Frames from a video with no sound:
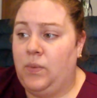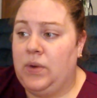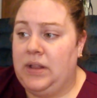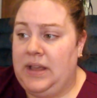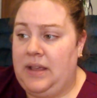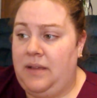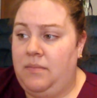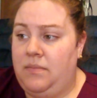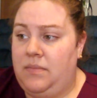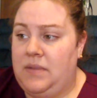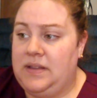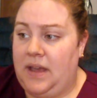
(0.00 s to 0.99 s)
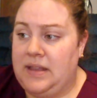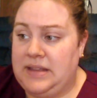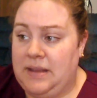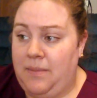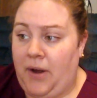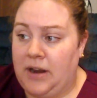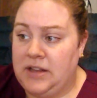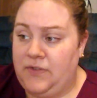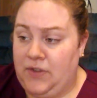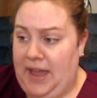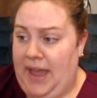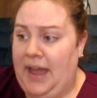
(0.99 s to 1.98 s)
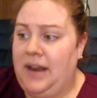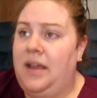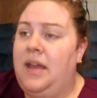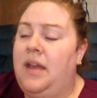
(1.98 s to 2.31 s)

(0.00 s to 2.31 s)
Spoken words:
to really discuss some parts for that.